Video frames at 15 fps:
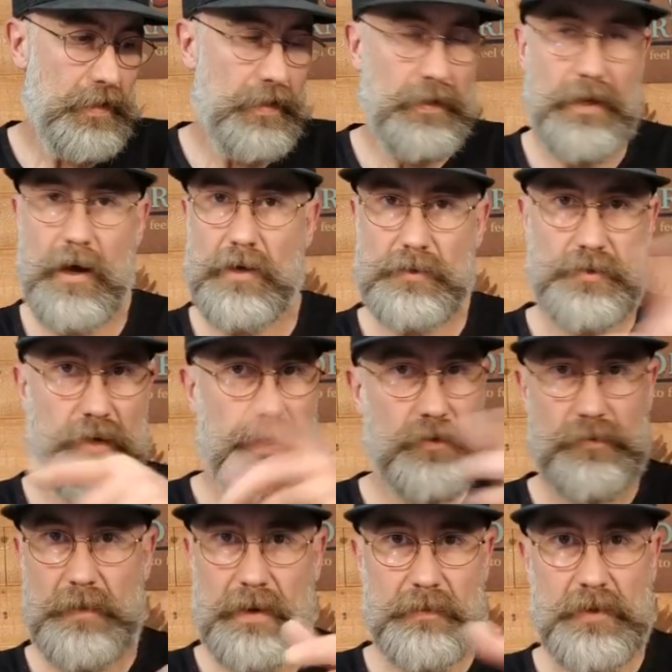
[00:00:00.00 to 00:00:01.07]
I'll try
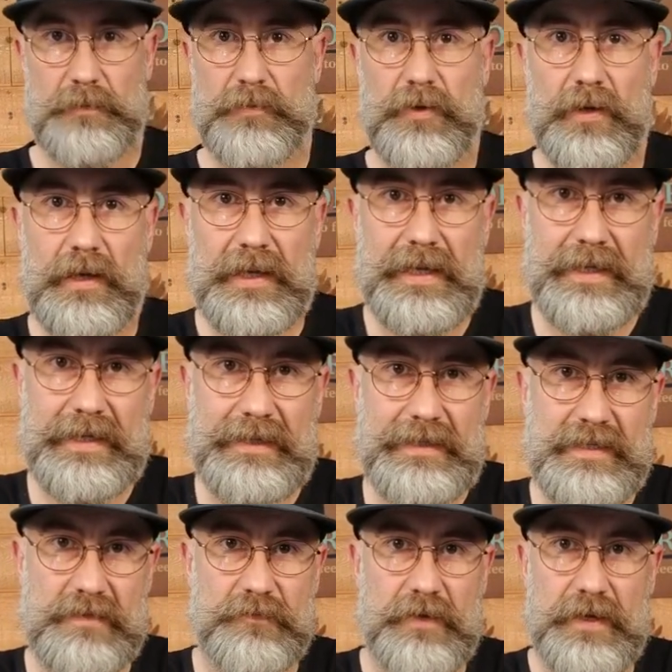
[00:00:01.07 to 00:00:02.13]
to remember to put a link
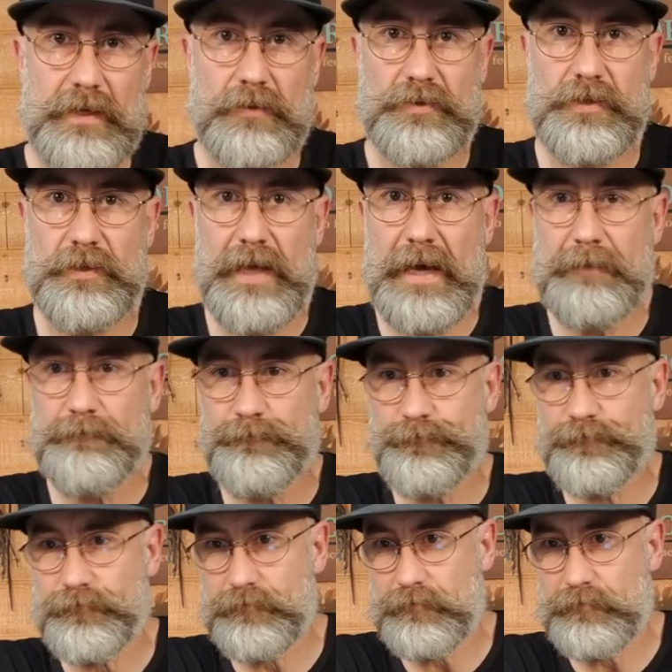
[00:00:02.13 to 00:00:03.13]
in this video to that.